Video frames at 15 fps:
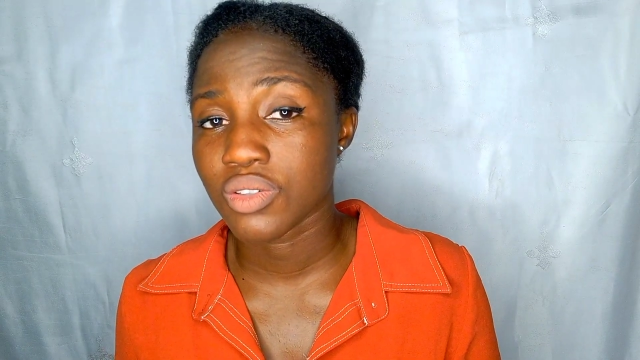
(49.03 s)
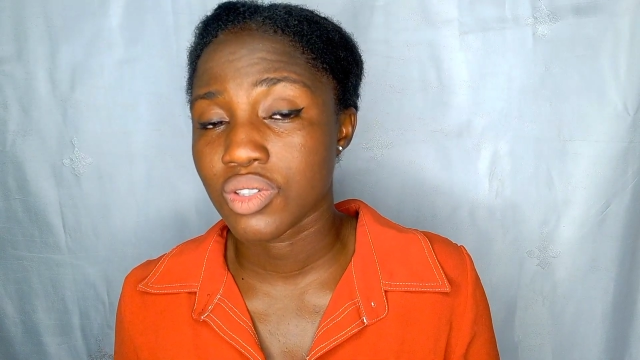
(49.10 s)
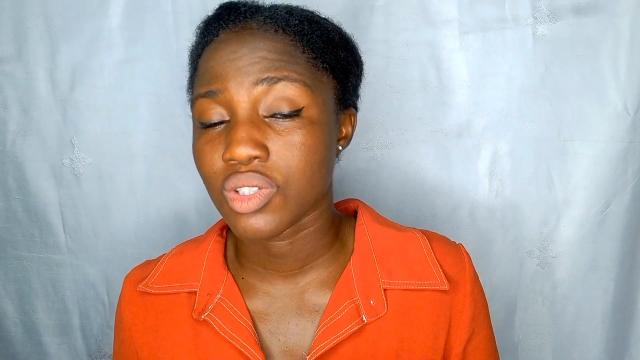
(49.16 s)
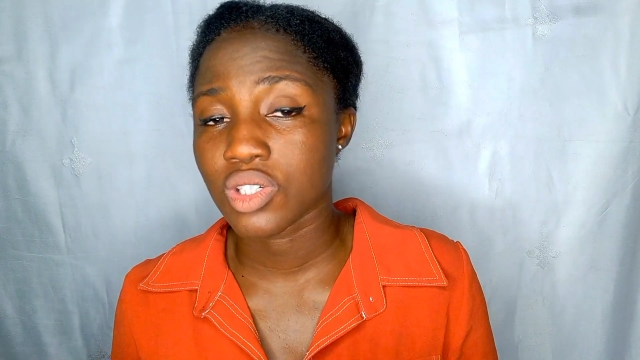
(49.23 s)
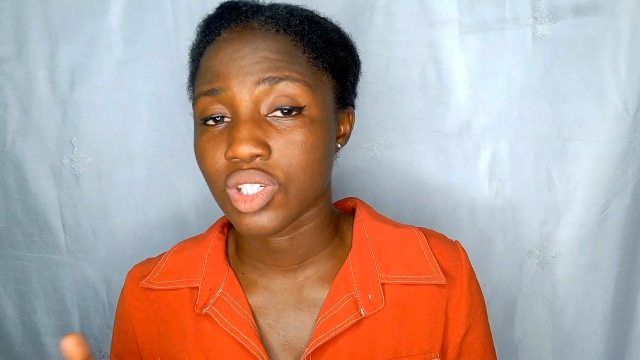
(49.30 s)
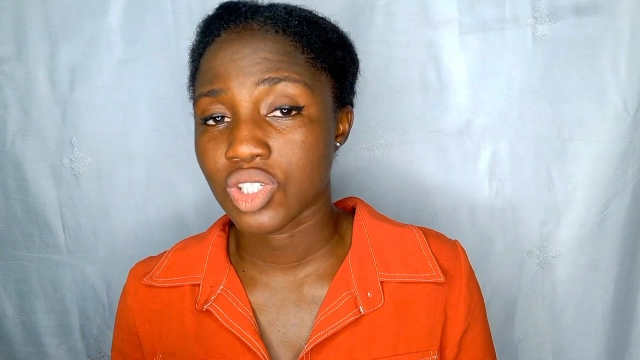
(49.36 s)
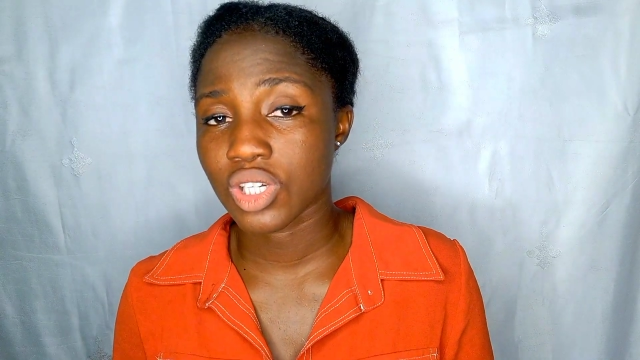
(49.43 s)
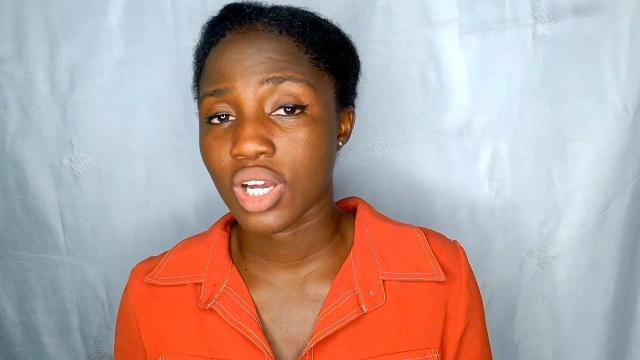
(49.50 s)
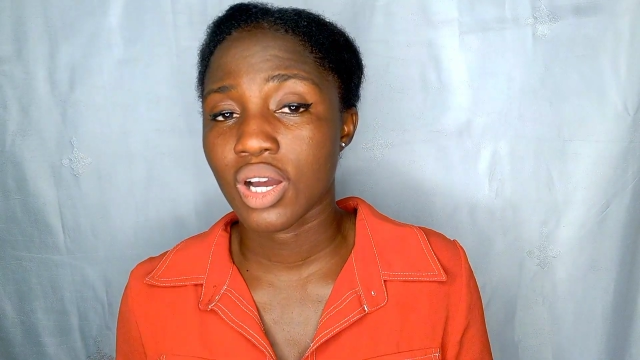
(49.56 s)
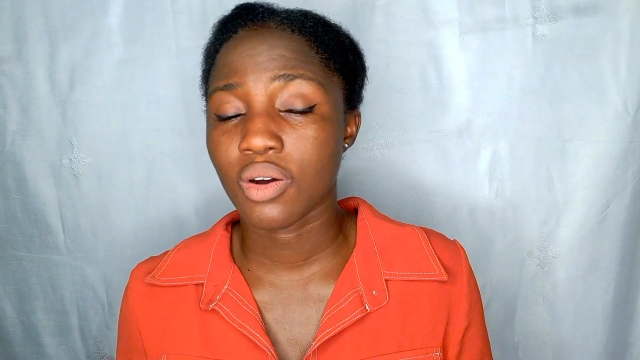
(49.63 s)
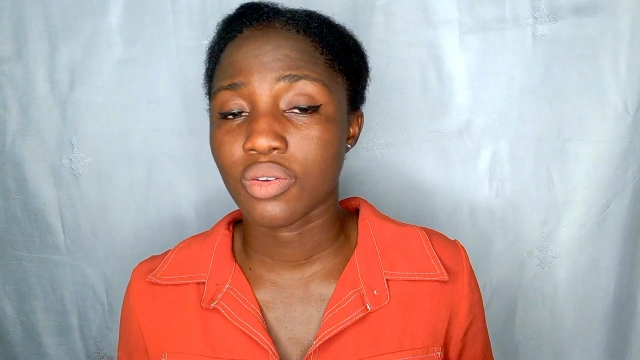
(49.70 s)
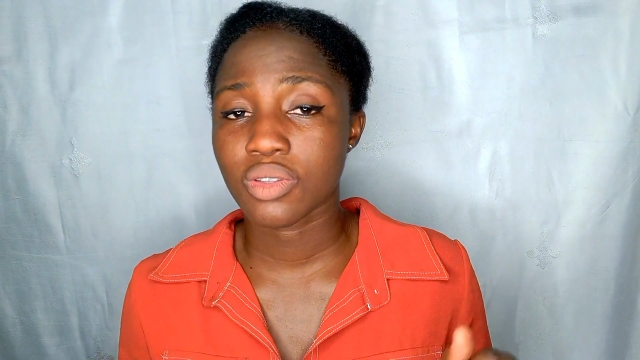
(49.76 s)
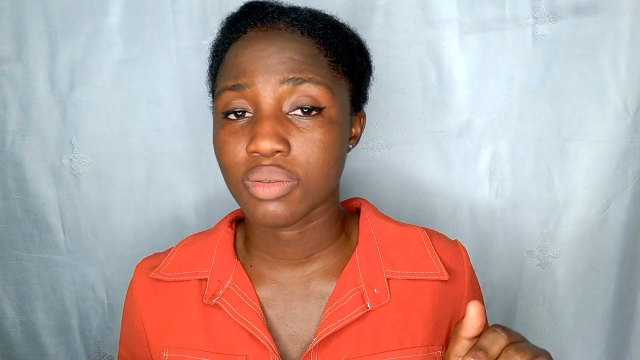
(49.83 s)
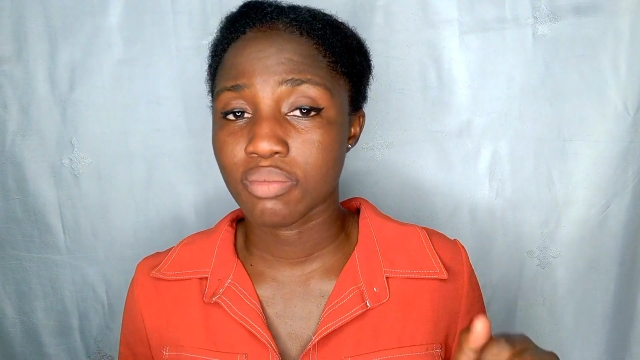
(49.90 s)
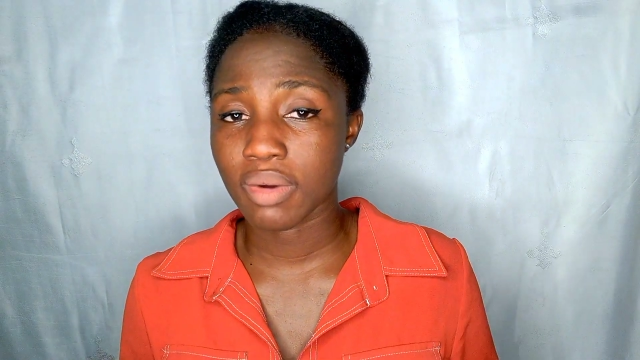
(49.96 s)
you can check
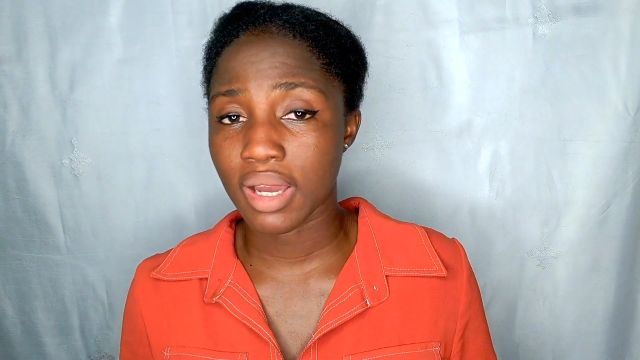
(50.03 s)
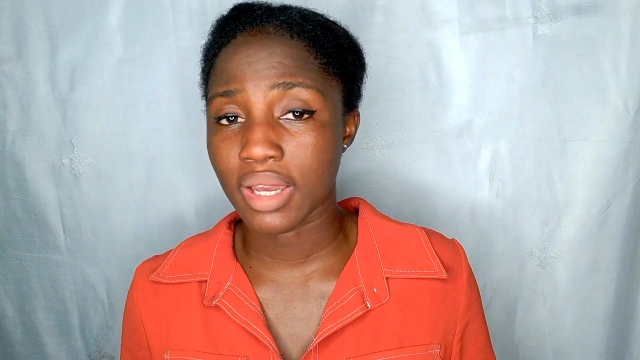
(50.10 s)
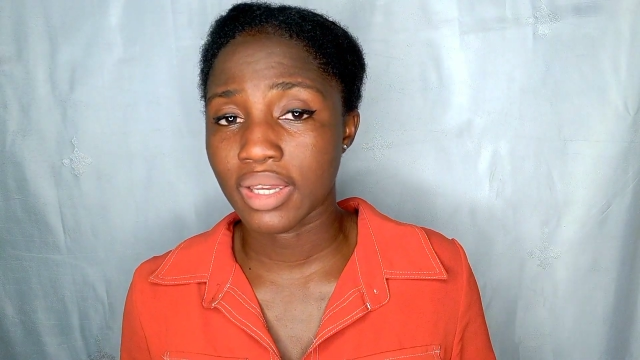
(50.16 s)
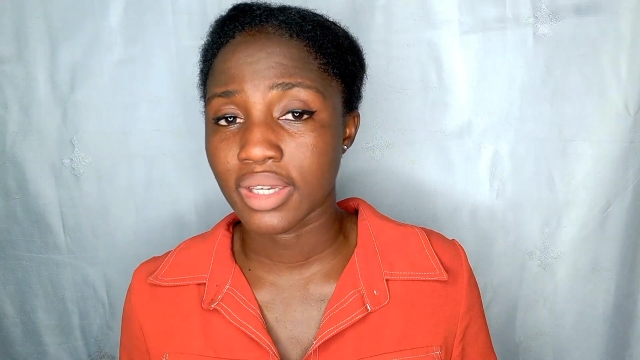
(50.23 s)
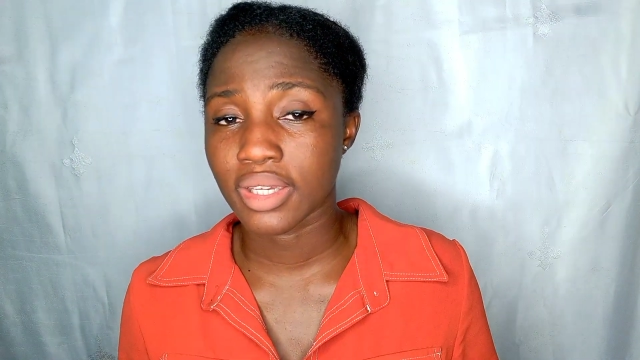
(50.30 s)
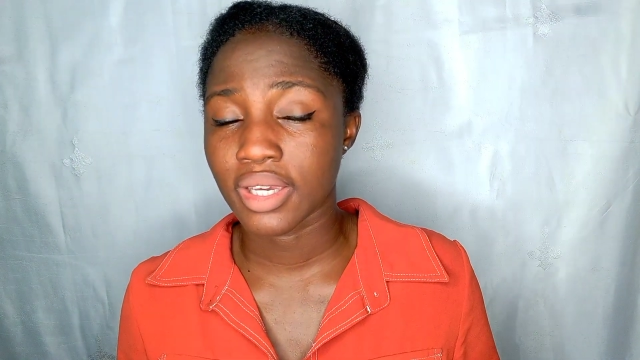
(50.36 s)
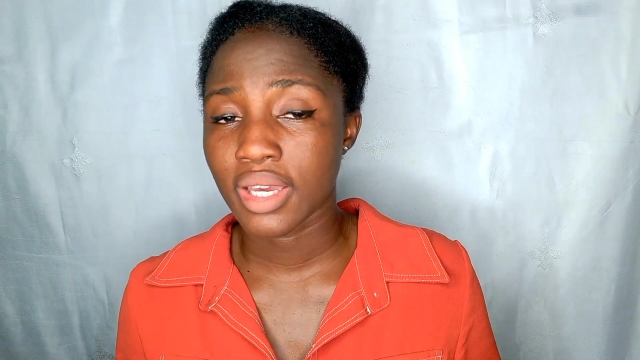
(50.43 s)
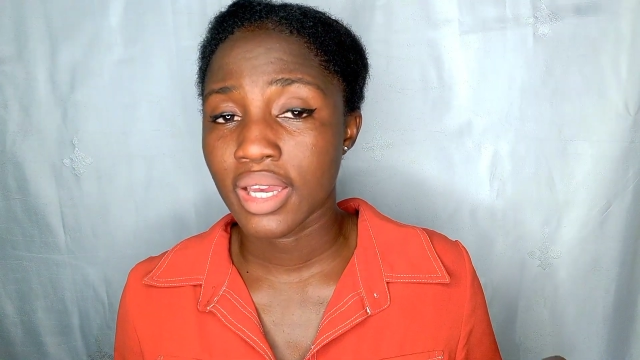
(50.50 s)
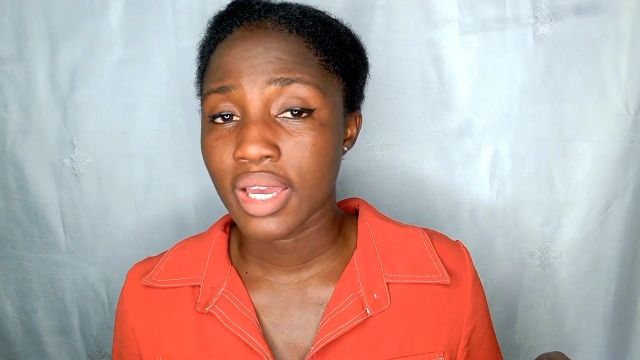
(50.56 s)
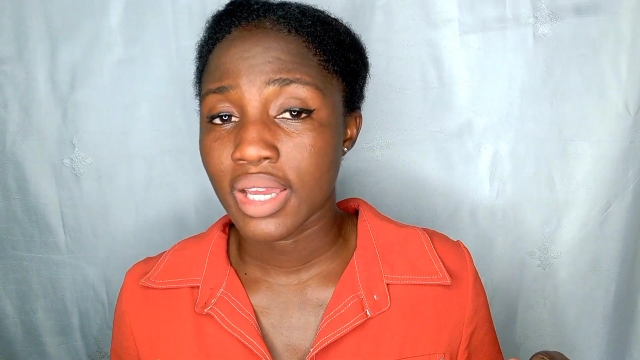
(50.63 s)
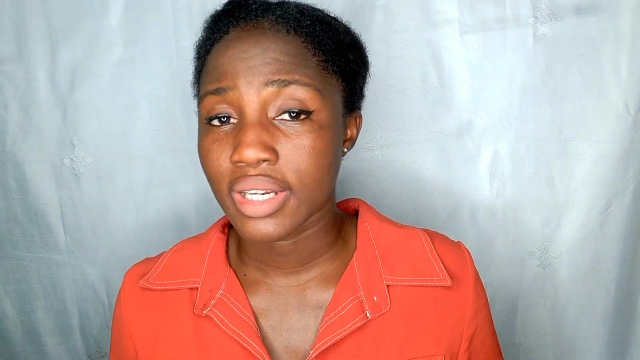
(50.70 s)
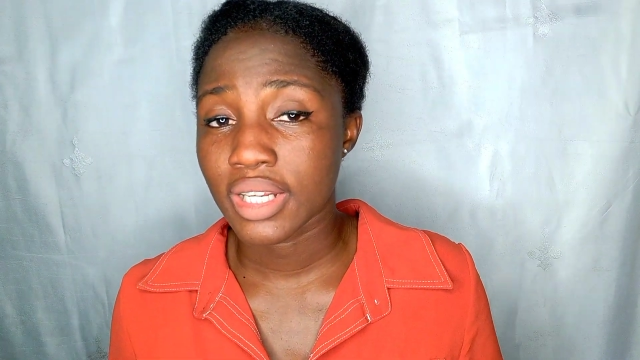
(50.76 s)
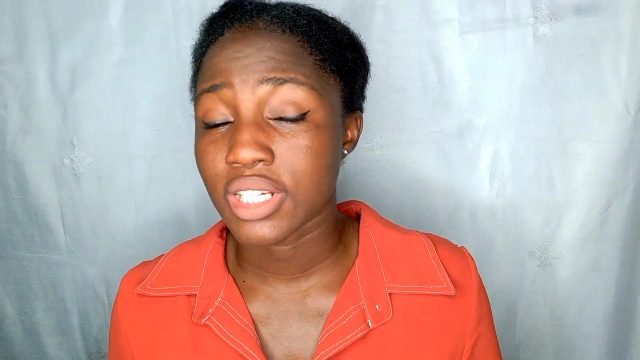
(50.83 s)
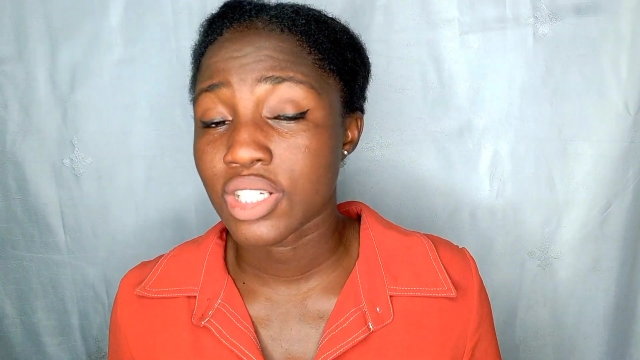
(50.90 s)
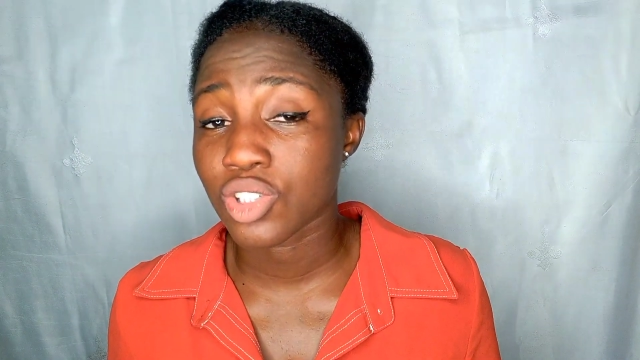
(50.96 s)
out my
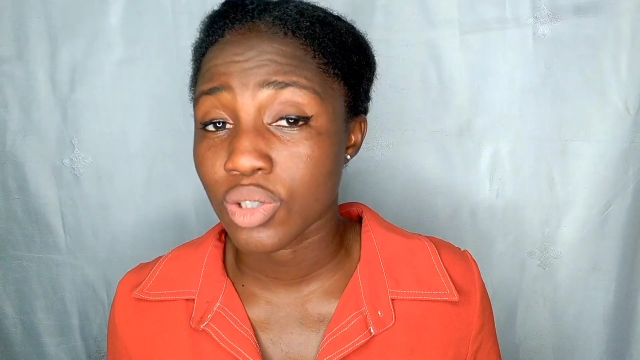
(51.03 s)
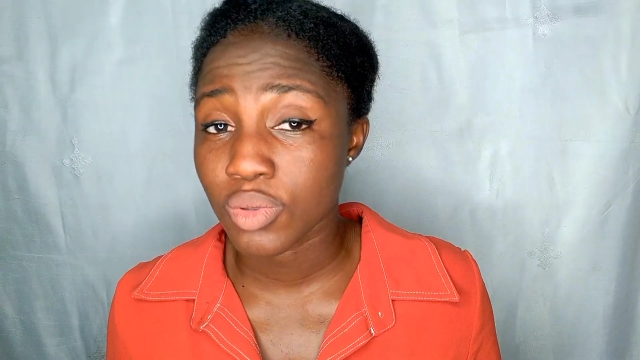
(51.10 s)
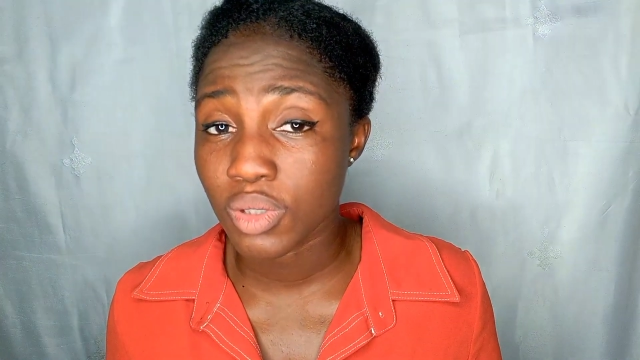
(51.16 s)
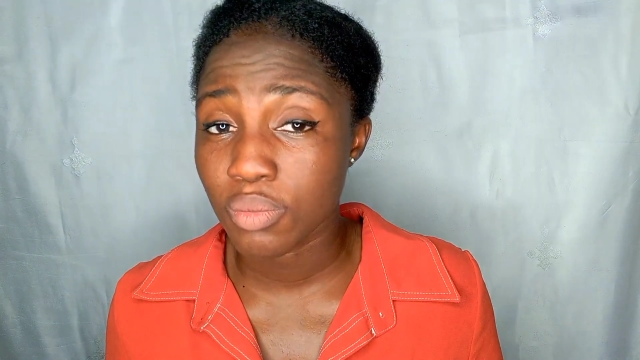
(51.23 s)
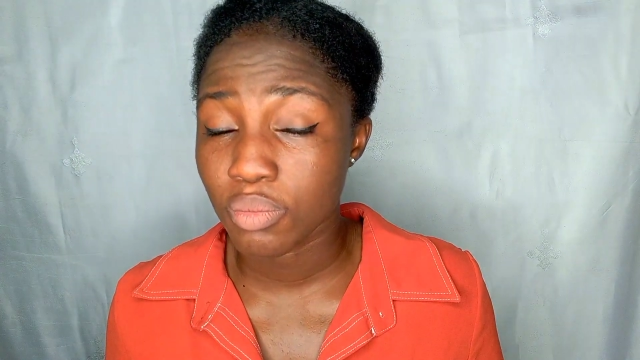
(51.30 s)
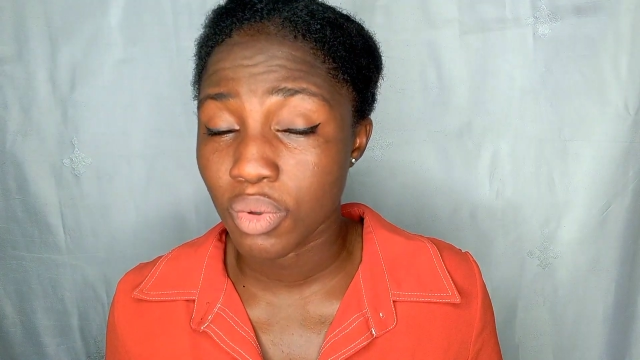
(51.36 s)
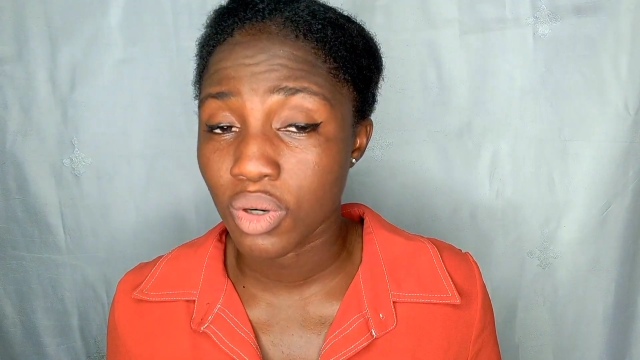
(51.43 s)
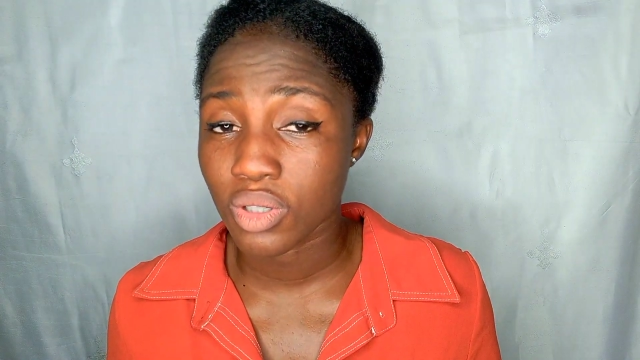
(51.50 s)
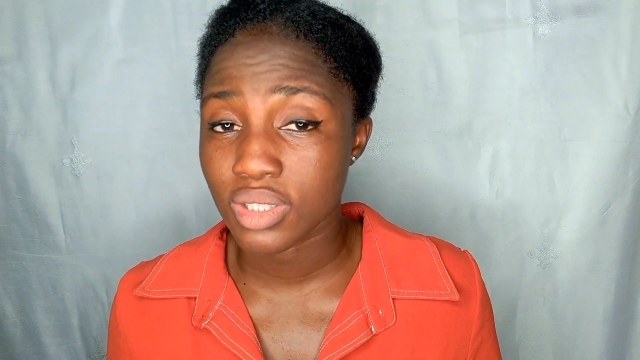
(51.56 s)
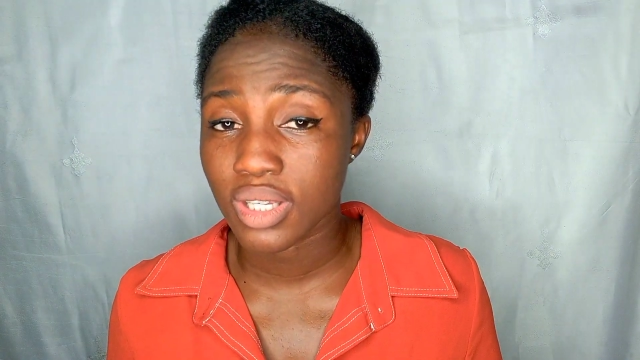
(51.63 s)
the description box.